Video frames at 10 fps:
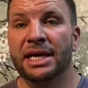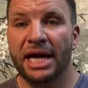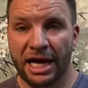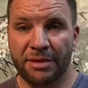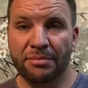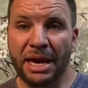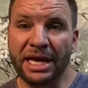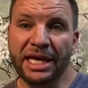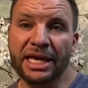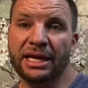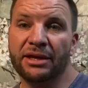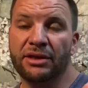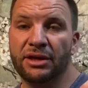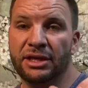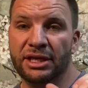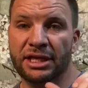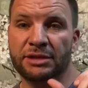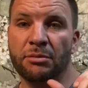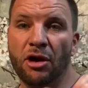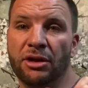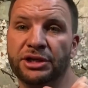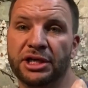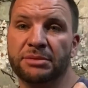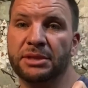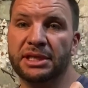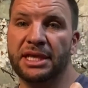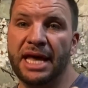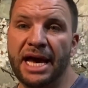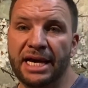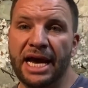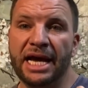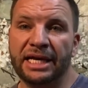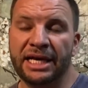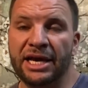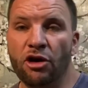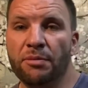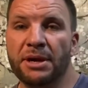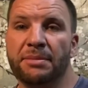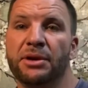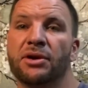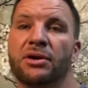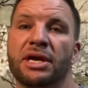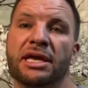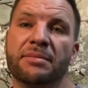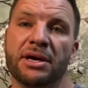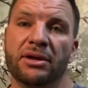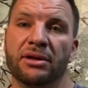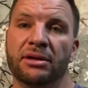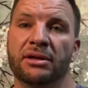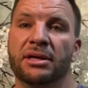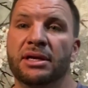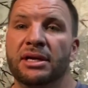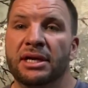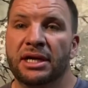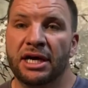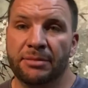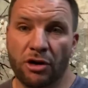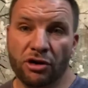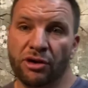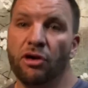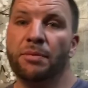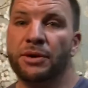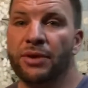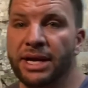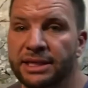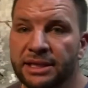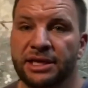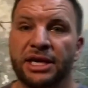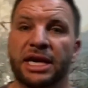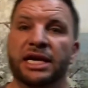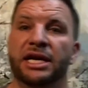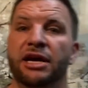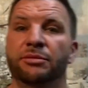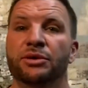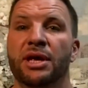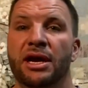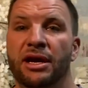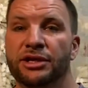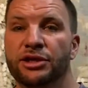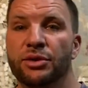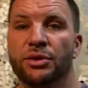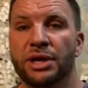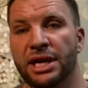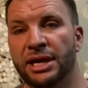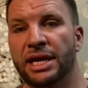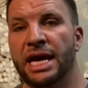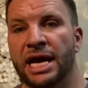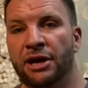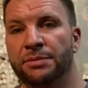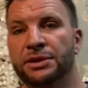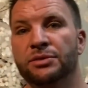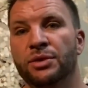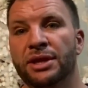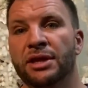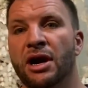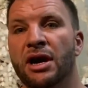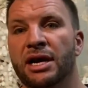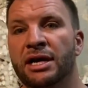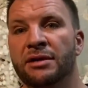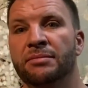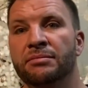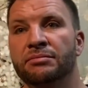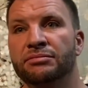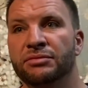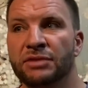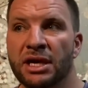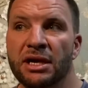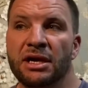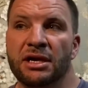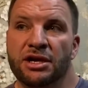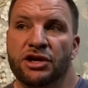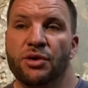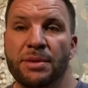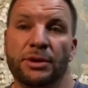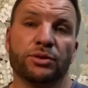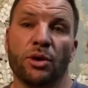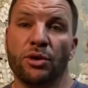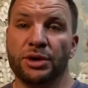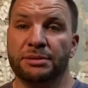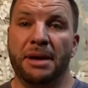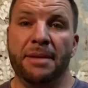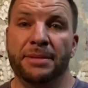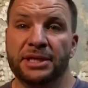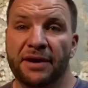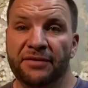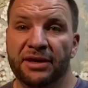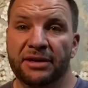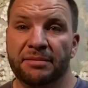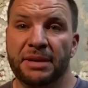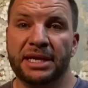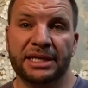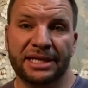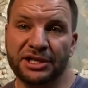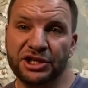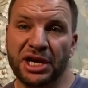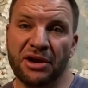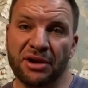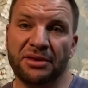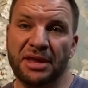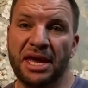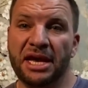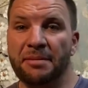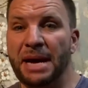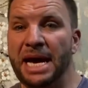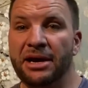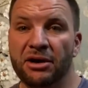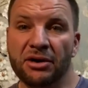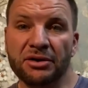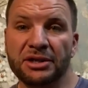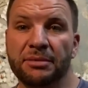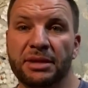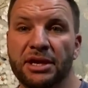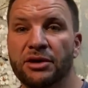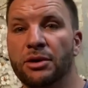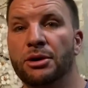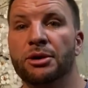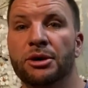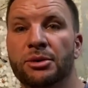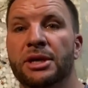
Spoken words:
Making small adjustments to that can open up your email. Your open rates could help do that a lot too. It helps with not your emails won't go to spam as often because it's a generic thing, a banner or something, your logo,